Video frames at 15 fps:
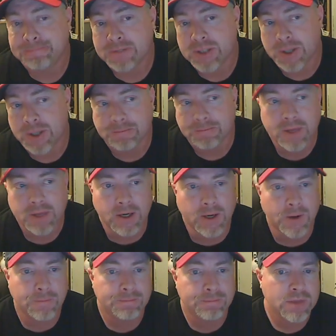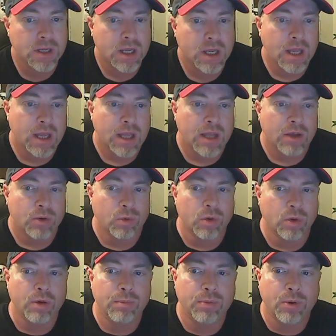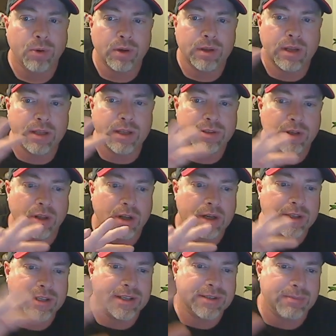So there you go. Real important as you look at this